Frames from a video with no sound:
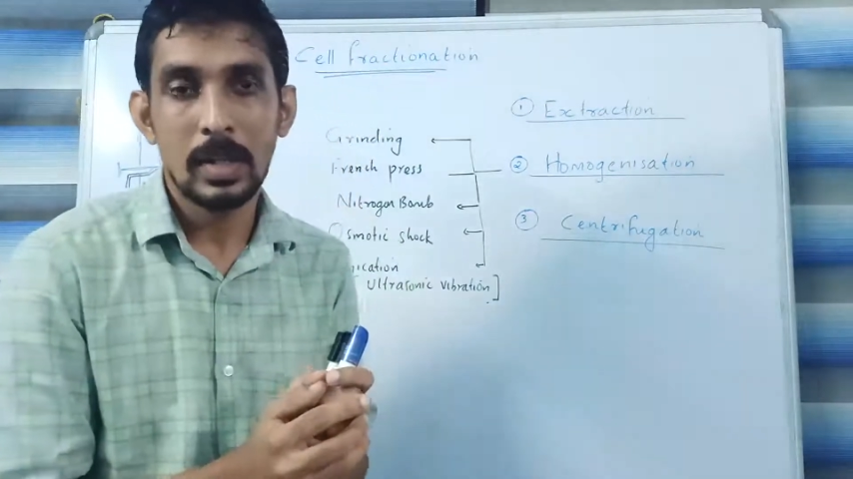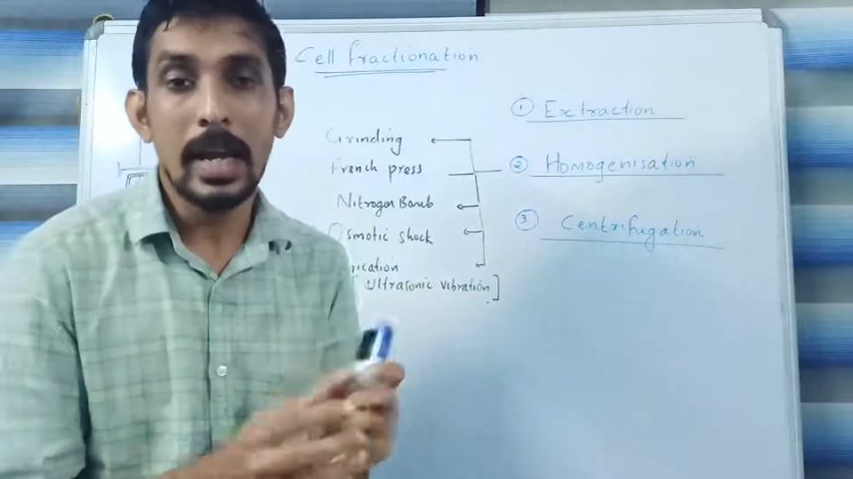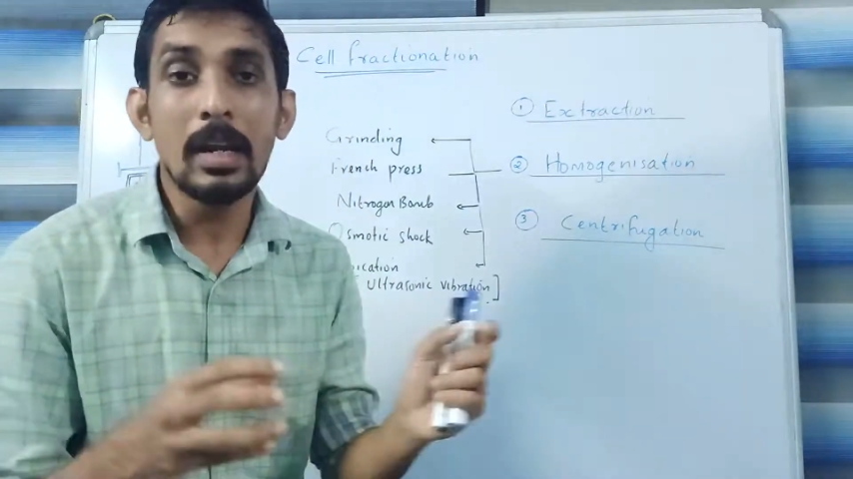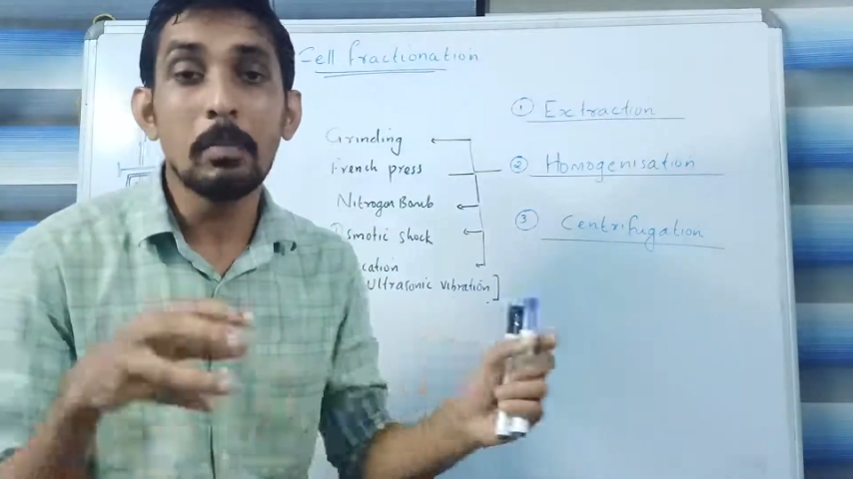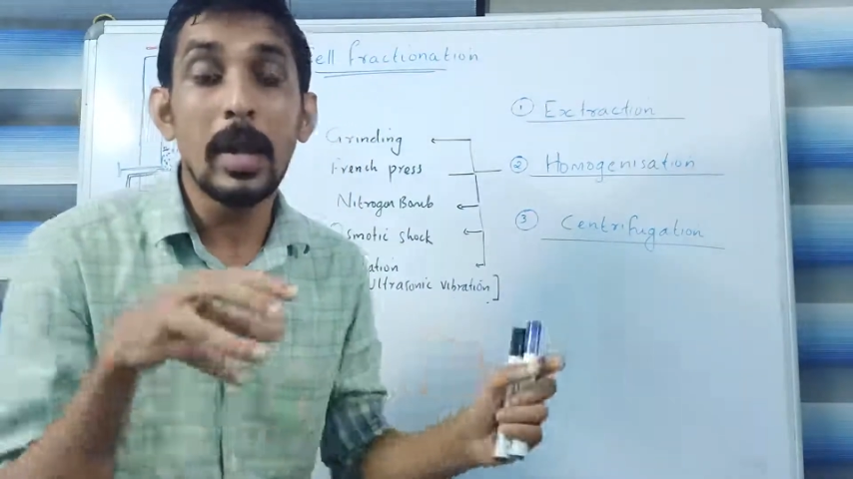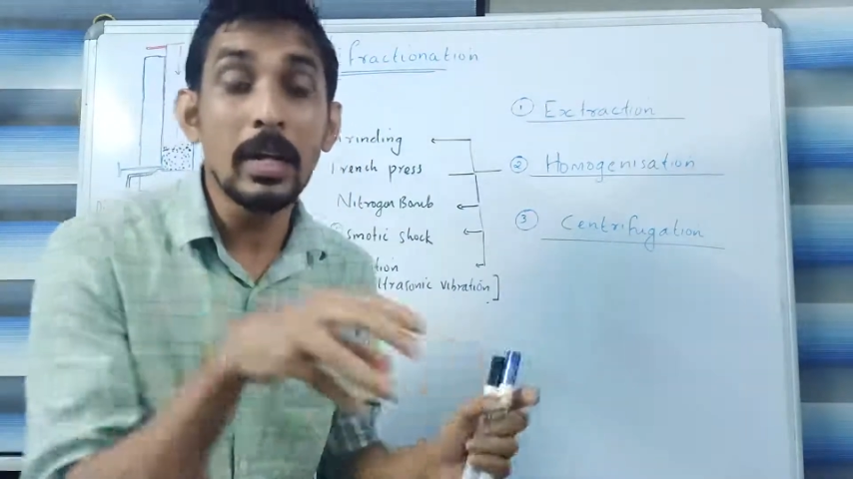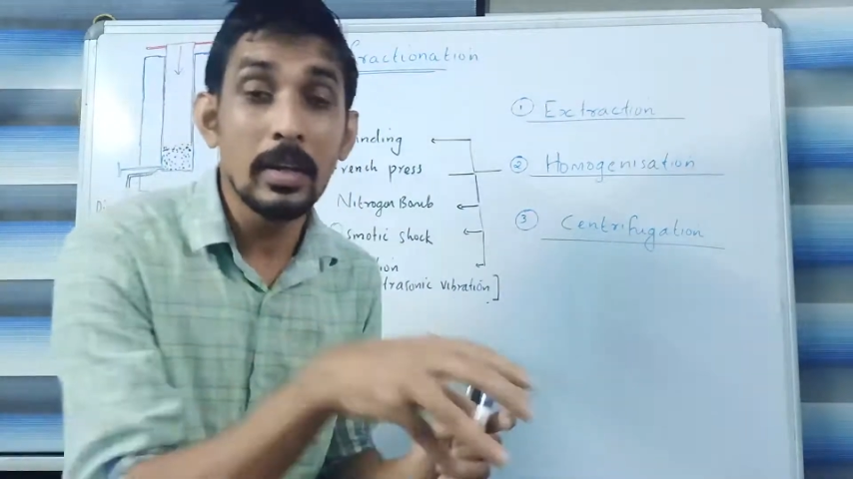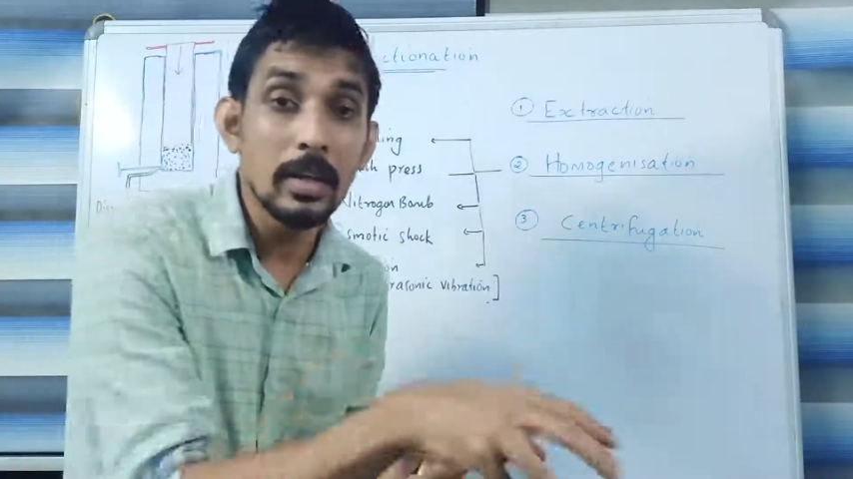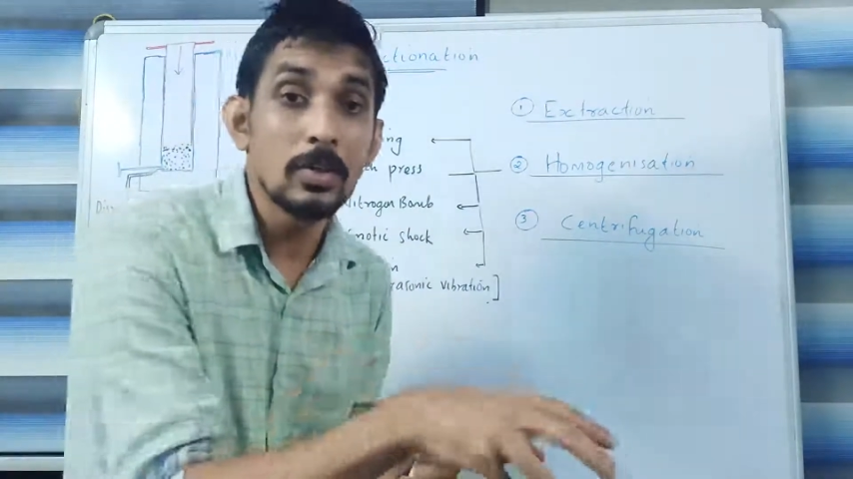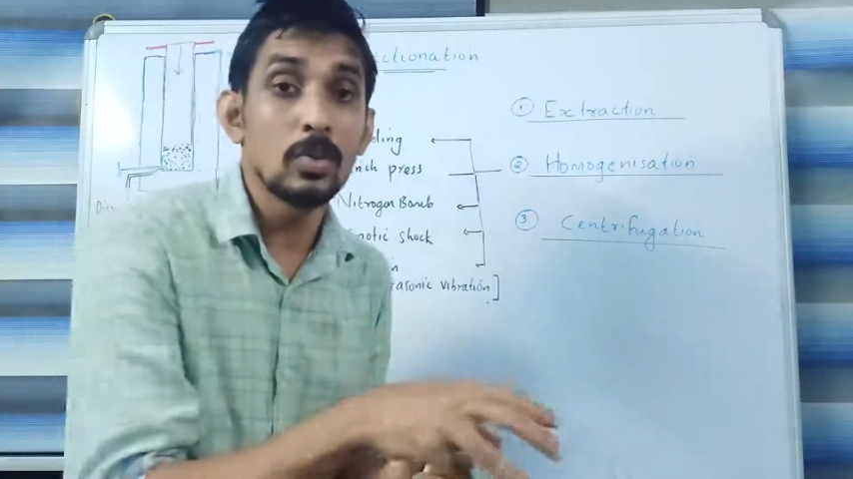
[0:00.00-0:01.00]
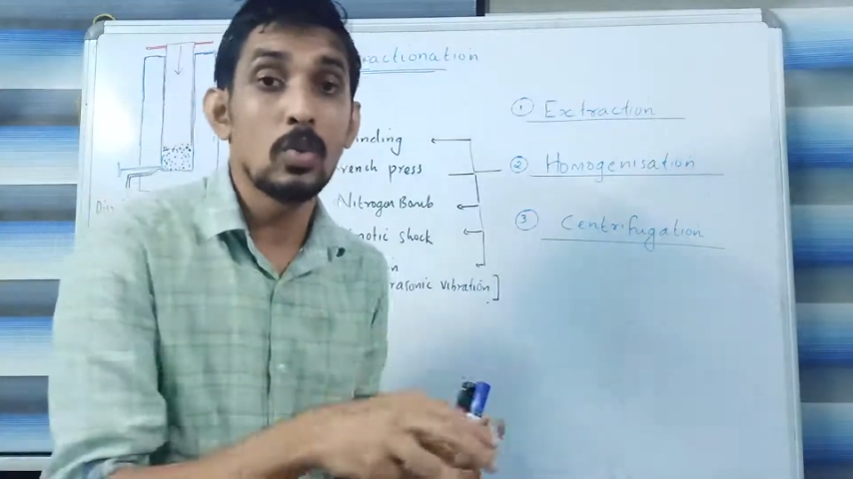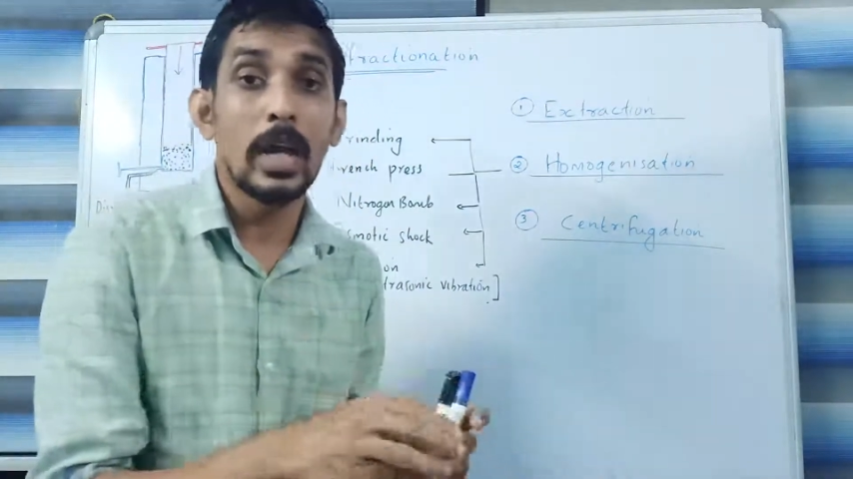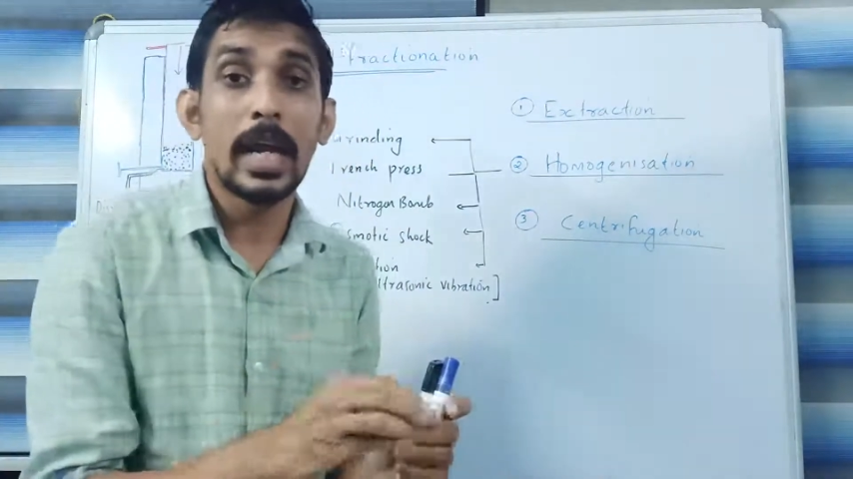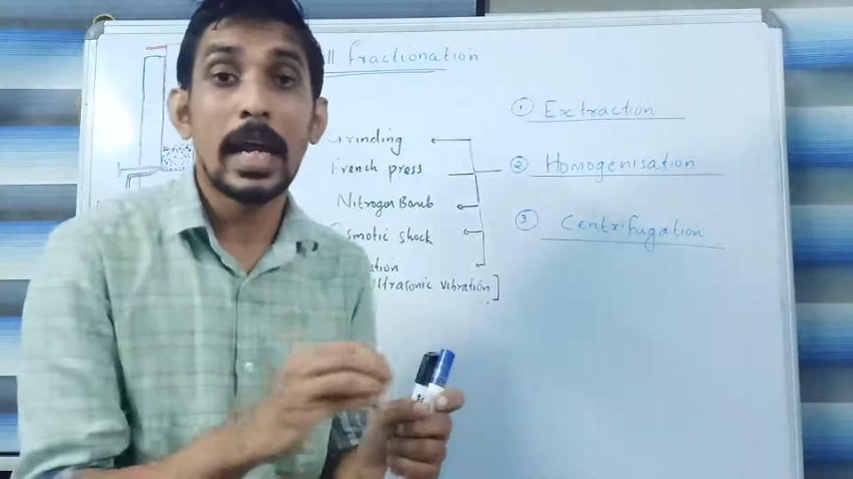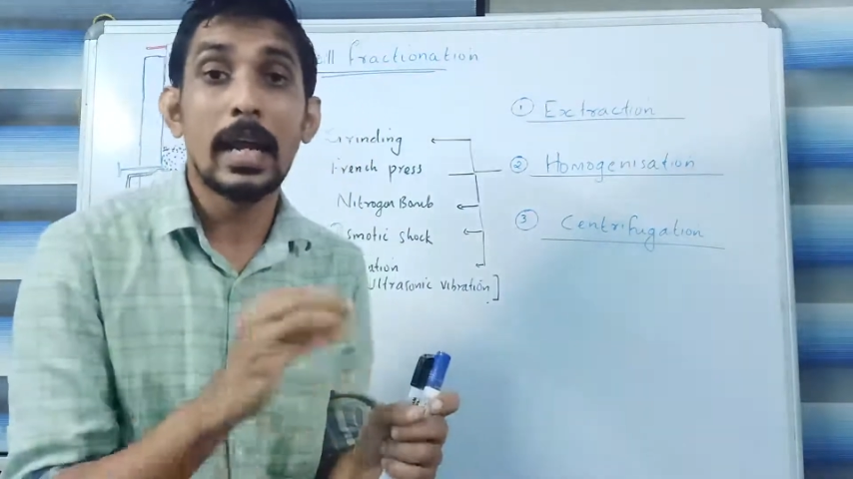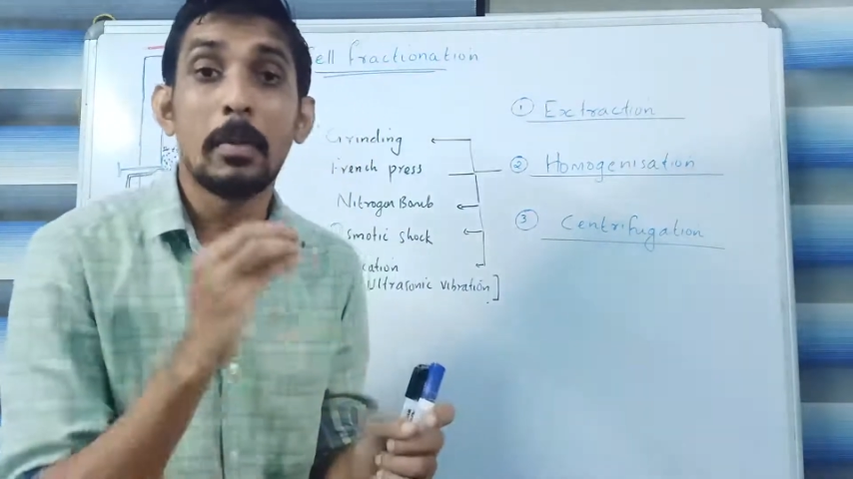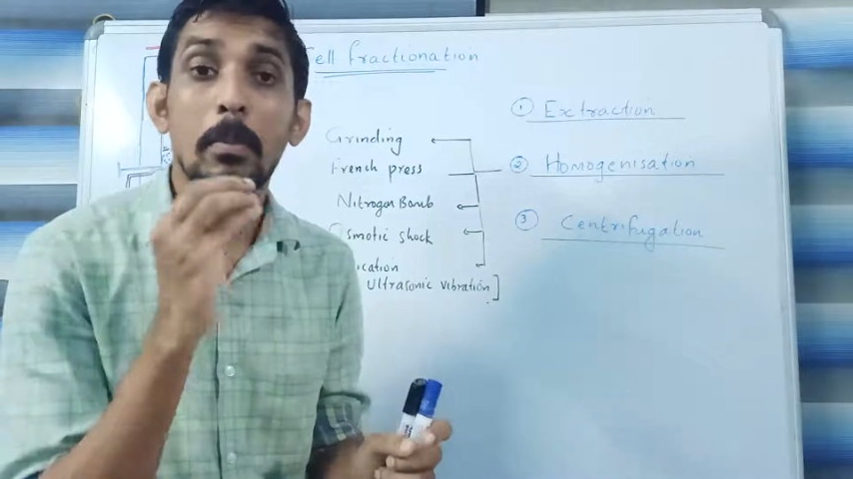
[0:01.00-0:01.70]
and make into a